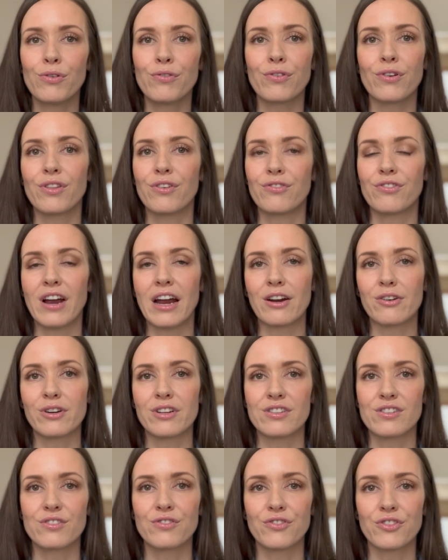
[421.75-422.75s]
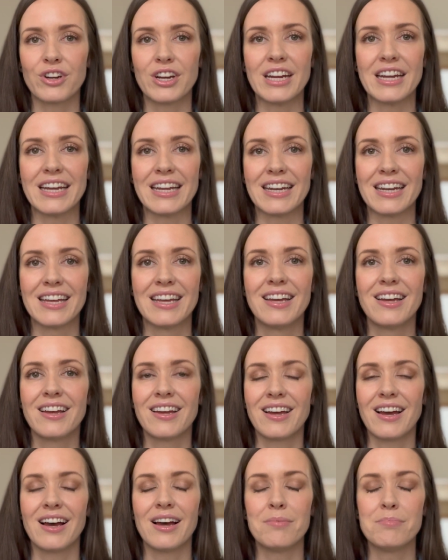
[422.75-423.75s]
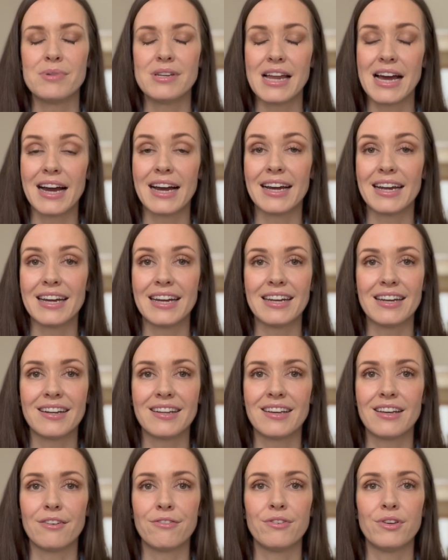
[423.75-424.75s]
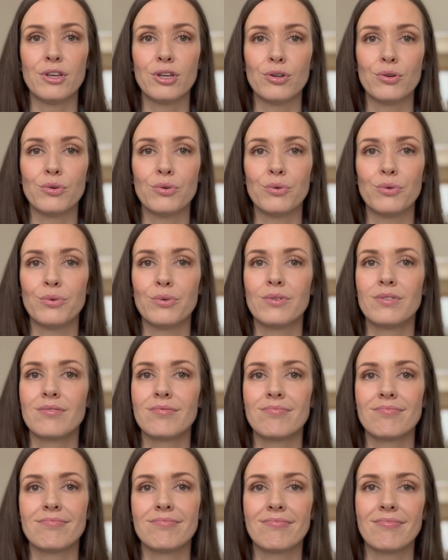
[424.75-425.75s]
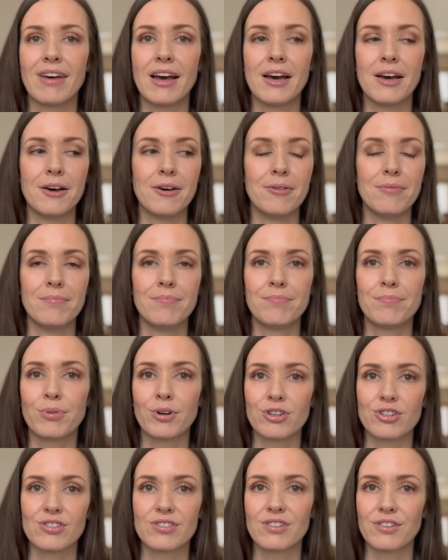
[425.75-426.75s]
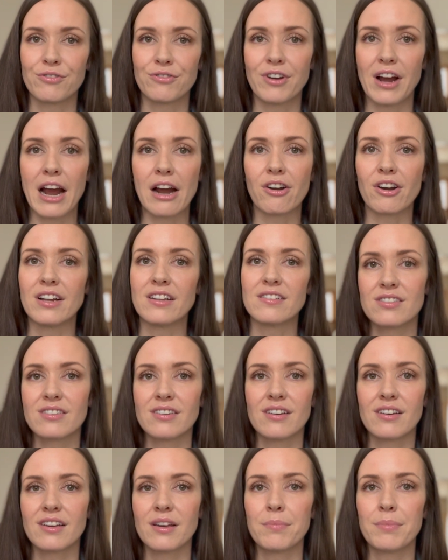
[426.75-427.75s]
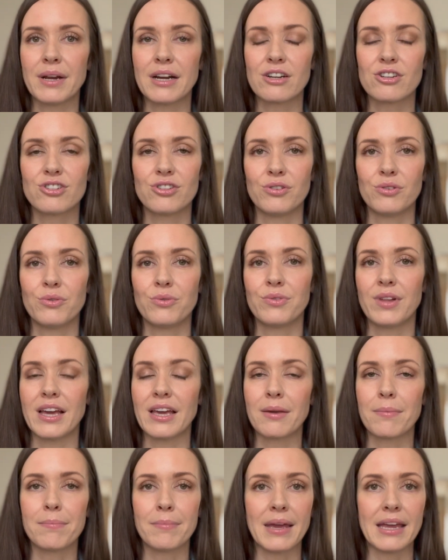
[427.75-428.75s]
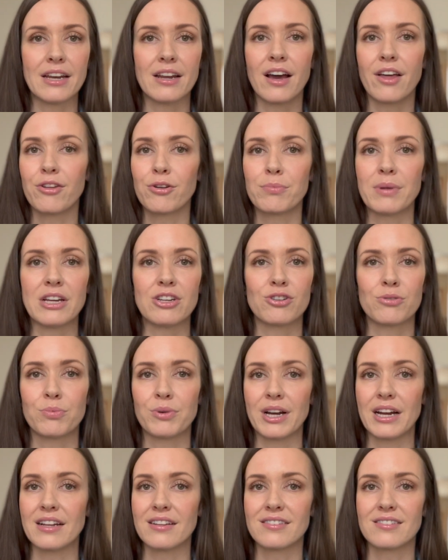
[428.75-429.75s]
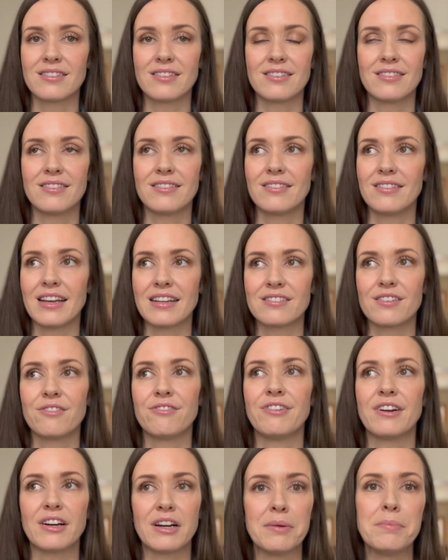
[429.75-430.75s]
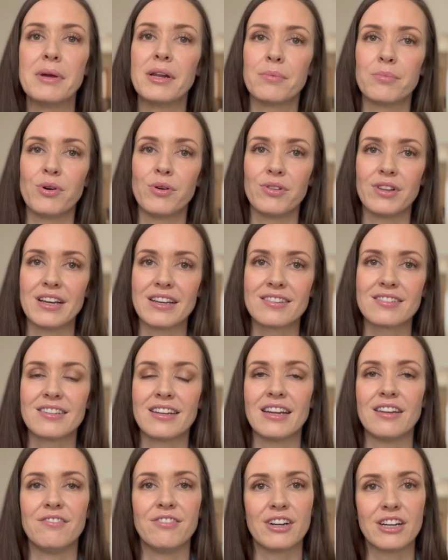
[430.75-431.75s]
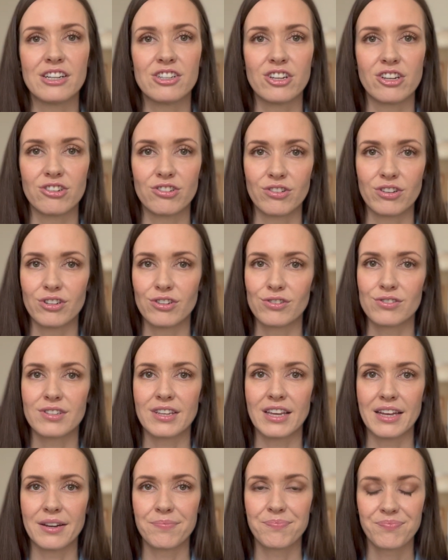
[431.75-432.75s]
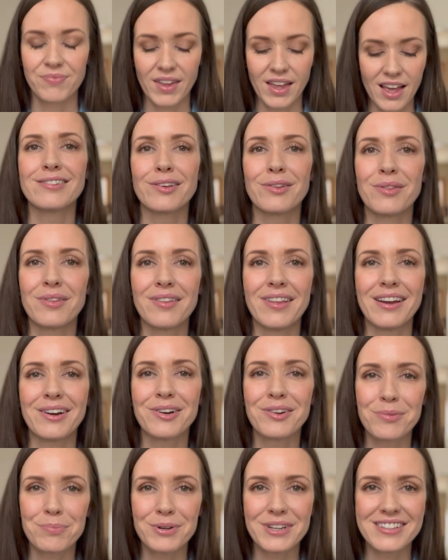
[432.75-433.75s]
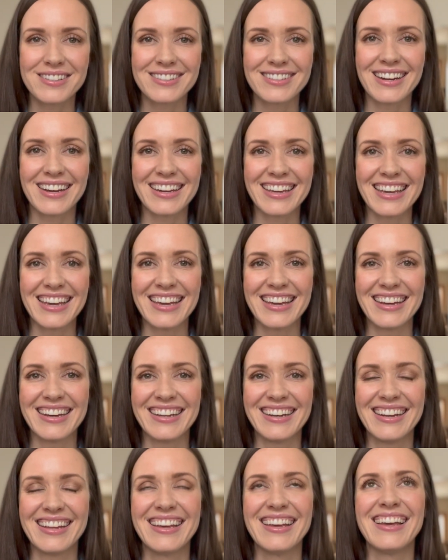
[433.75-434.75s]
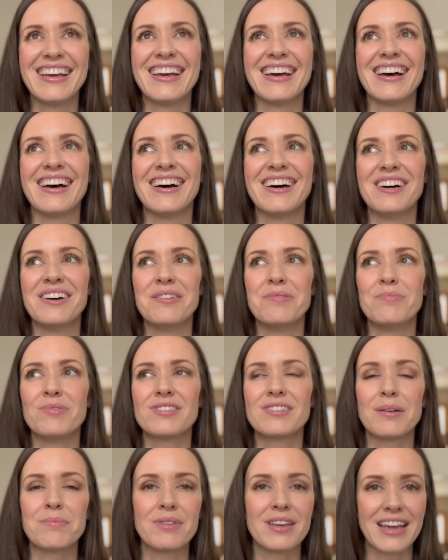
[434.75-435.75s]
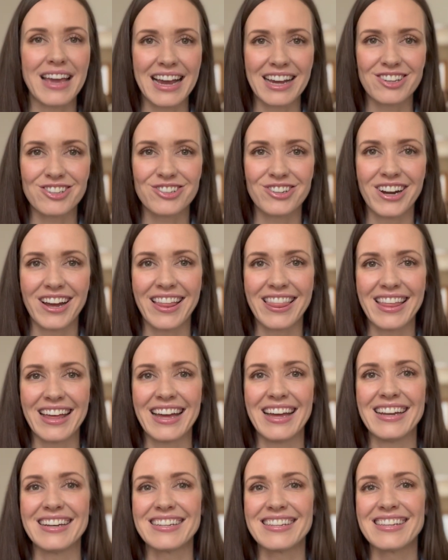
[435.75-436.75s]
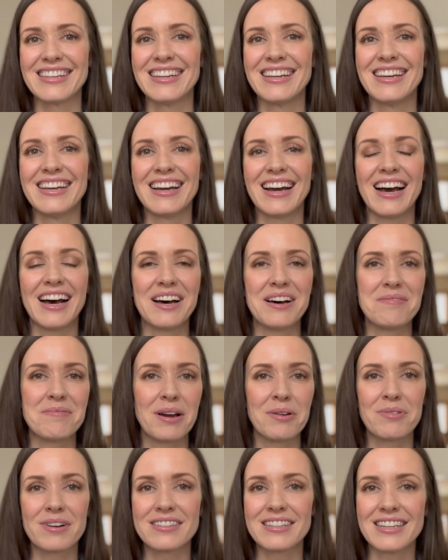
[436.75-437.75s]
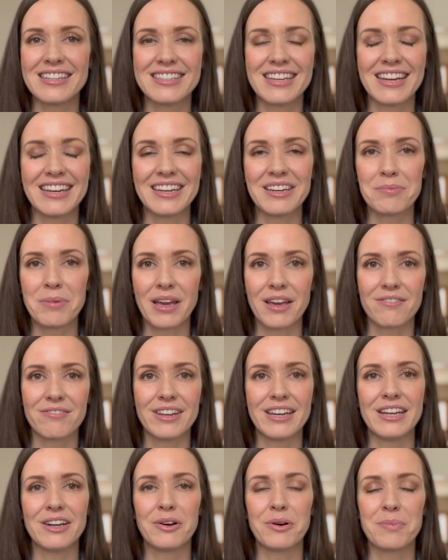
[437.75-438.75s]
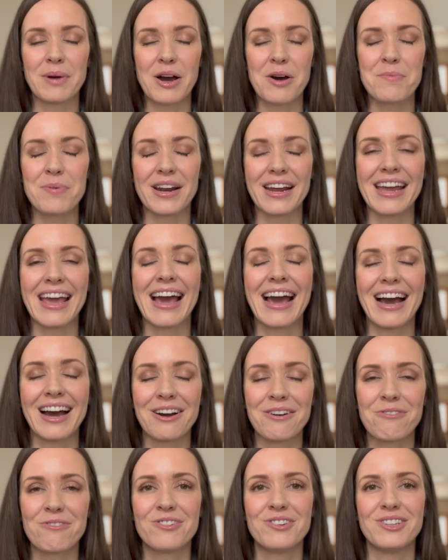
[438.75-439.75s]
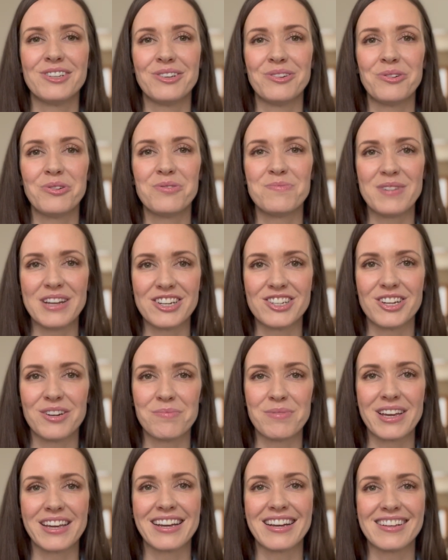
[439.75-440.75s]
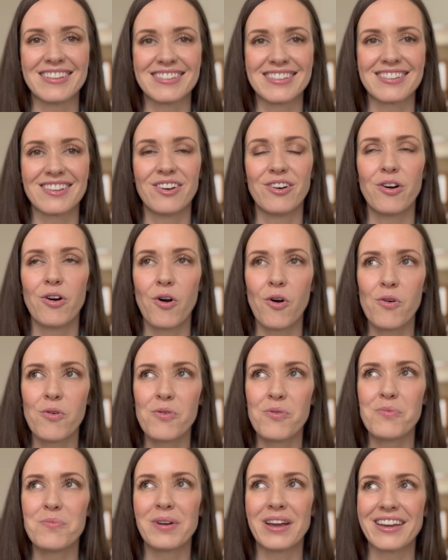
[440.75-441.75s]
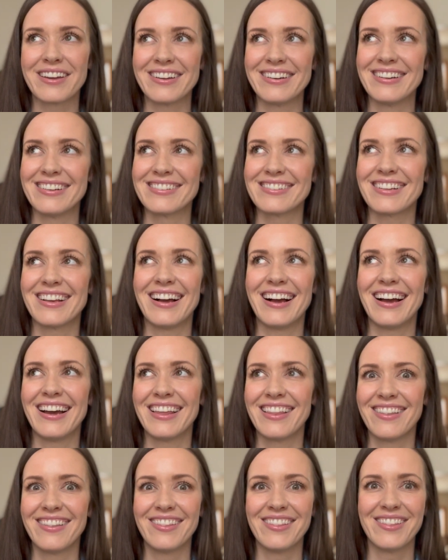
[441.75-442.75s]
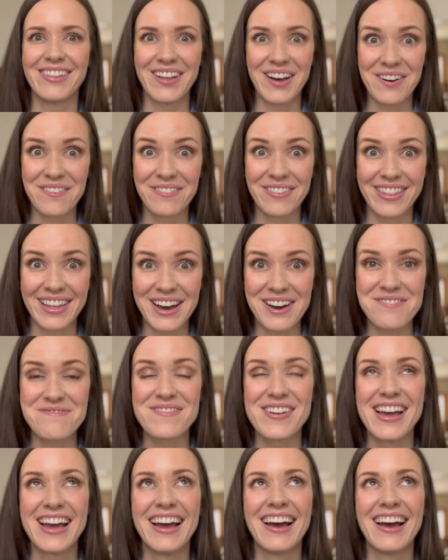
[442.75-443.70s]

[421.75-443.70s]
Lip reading: for the fragrance-free, and 9 if you purchase the fragrance. Compared to like other major brands, that's a very minimal list and very gentle on your skin. So Earth Breeze snuck in something extra that I wasn't intending to make a video about, but I have to mention because oh my goodness, I love them.